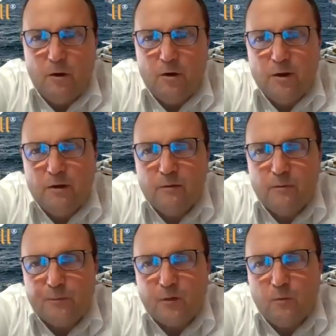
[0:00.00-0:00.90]
And
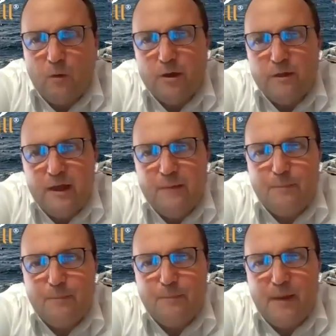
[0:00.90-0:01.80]
while you're there,
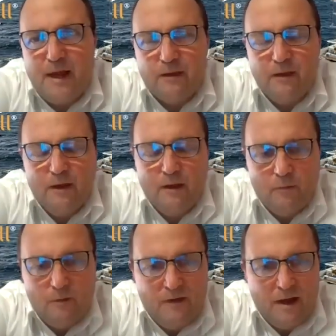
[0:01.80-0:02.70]
Patrick,
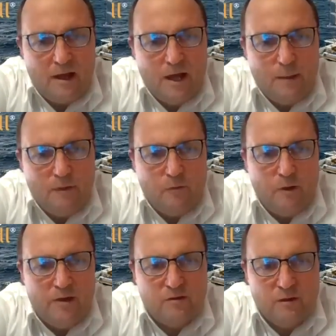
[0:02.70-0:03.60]
we've had a couple of
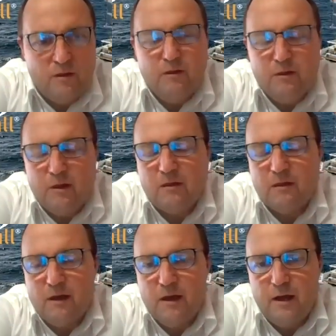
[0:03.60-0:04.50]
questions in this
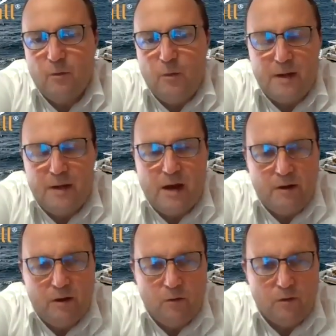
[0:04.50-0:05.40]

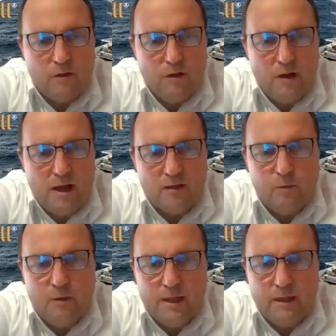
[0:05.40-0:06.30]
webinar and also last
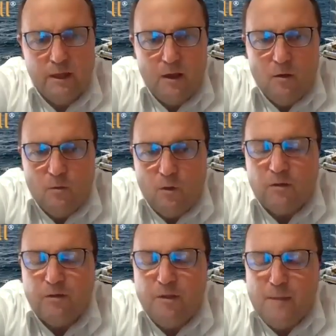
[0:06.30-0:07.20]
week.
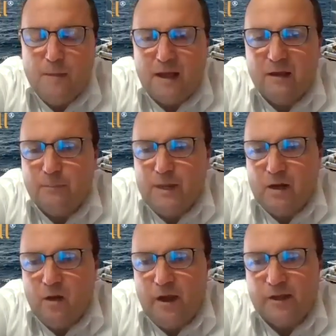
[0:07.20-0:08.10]
What's the market been
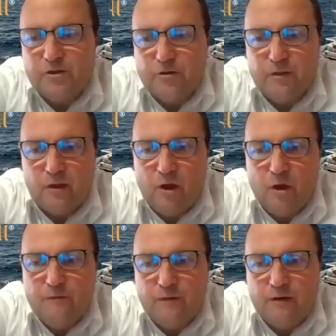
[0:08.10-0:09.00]
like during the
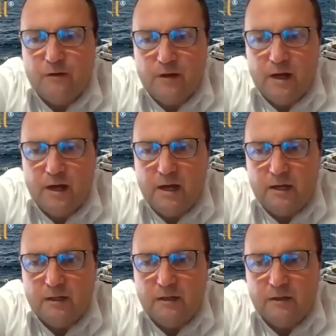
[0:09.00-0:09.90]

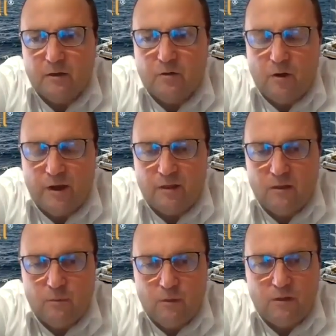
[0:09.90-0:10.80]
COVID
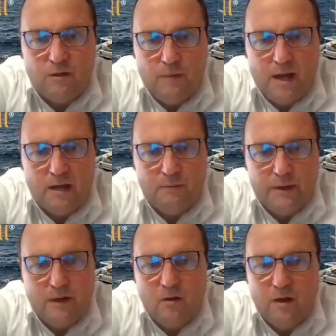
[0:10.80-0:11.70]
crisis? What's the market
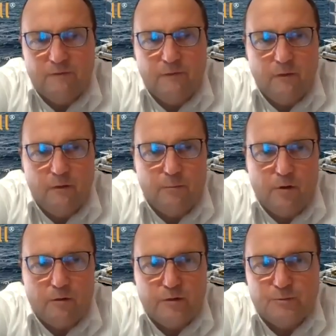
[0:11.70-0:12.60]
been like for
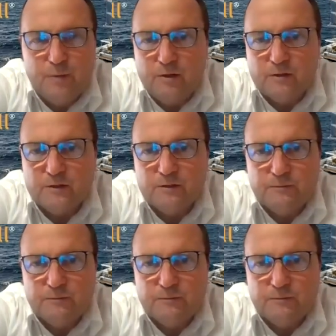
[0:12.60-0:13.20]
brokerage boats?